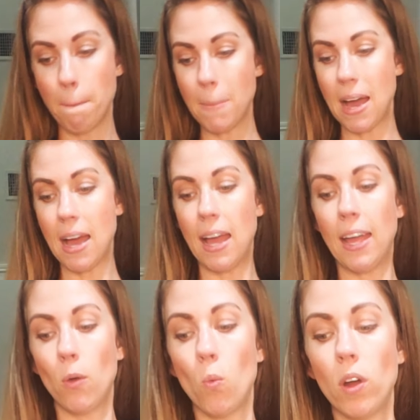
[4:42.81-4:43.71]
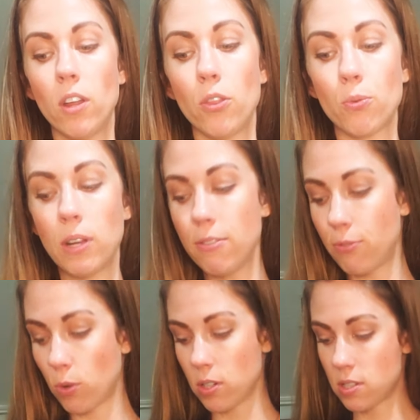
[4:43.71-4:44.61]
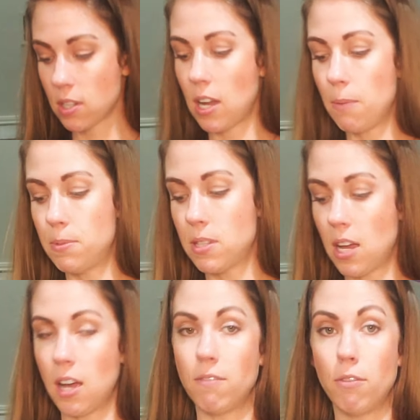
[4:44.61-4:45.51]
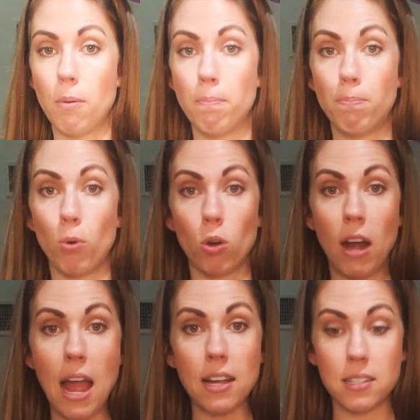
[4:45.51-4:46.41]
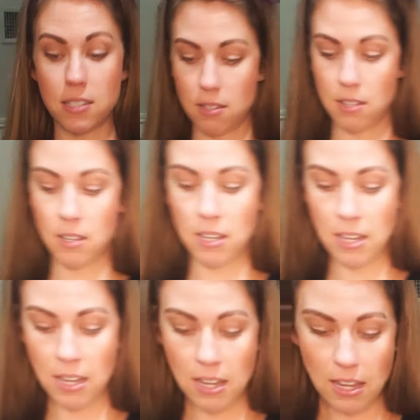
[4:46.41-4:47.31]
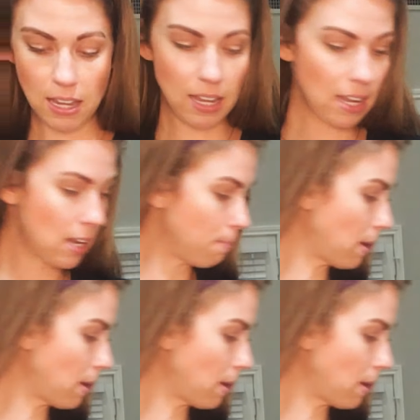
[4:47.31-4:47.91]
my 1 3/4 cups of borax, and